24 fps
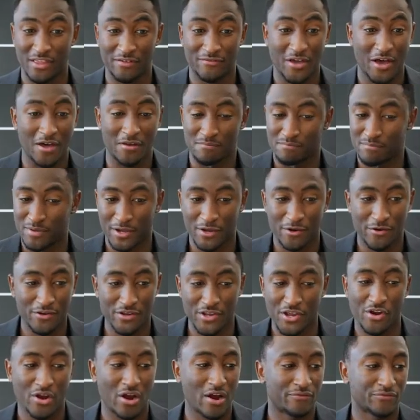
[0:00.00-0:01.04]
They've gotten bigger
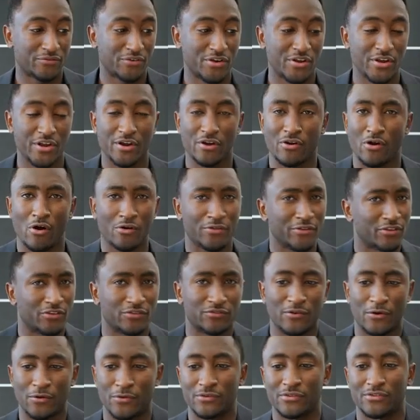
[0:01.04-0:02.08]
year after year. All
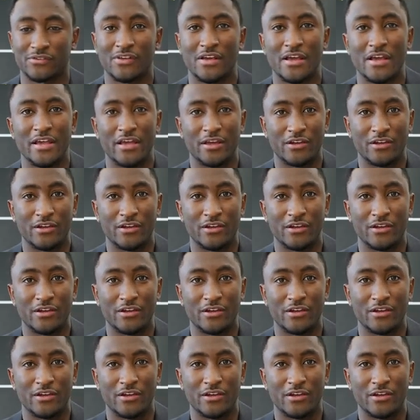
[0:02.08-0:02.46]
these phones